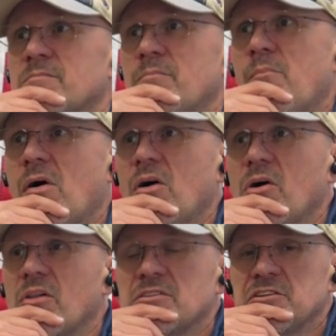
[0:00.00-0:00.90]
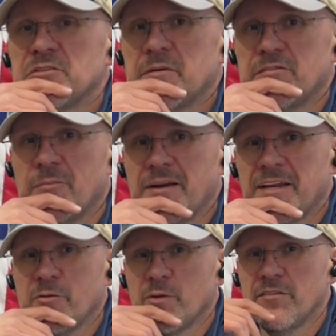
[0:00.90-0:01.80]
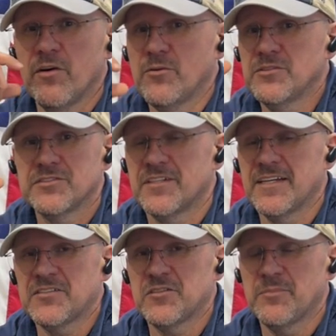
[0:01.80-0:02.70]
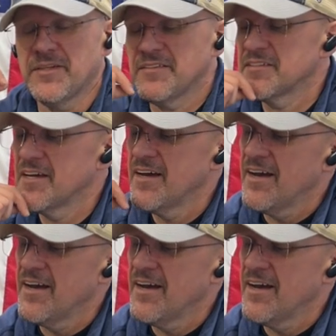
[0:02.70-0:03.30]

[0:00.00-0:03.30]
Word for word: ball adjustment for my eRevo, just an extra piece,